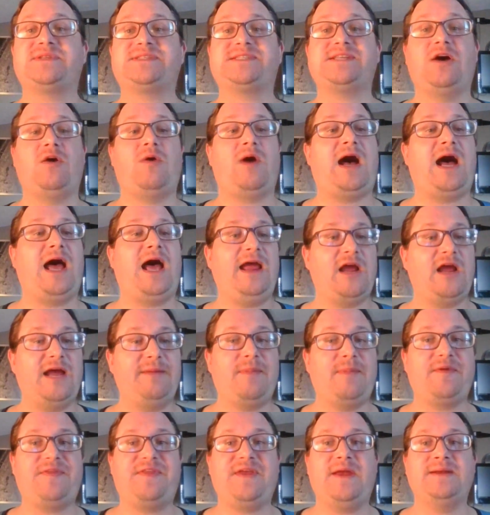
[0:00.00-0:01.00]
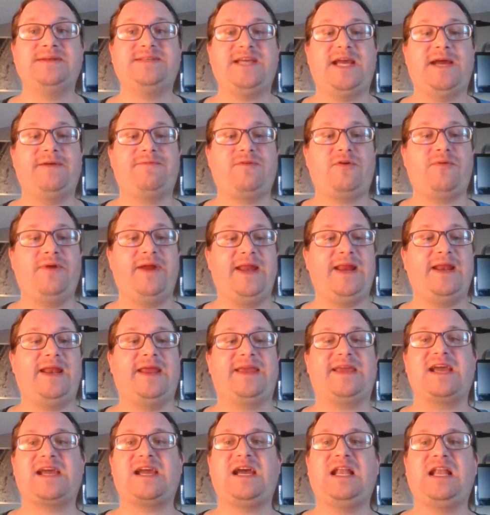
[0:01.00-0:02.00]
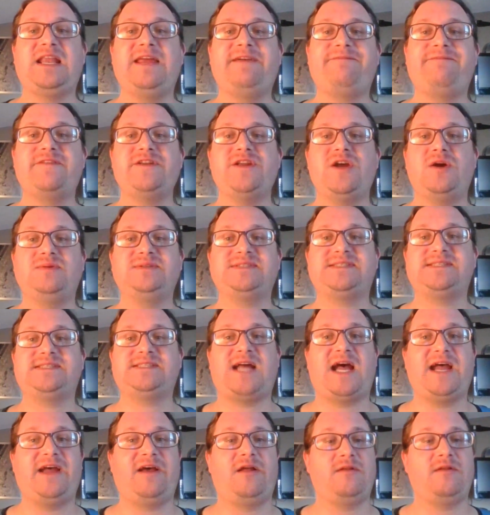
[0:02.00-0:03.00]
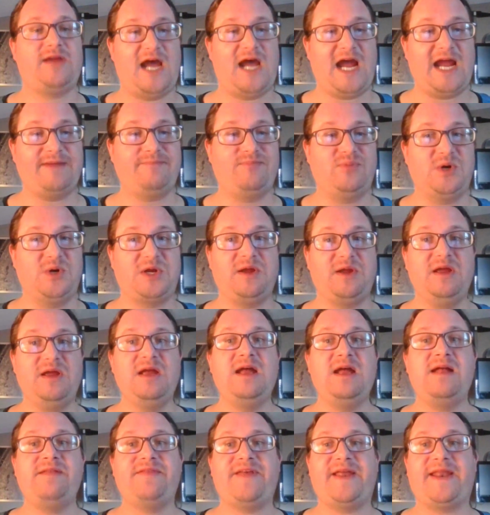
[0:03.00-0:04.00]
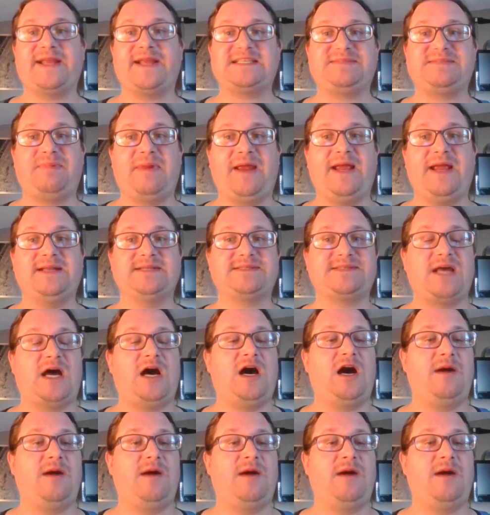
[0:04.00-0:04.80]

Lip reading: So I come up with the idea of creating like a Cliff Notes style guidebook that explains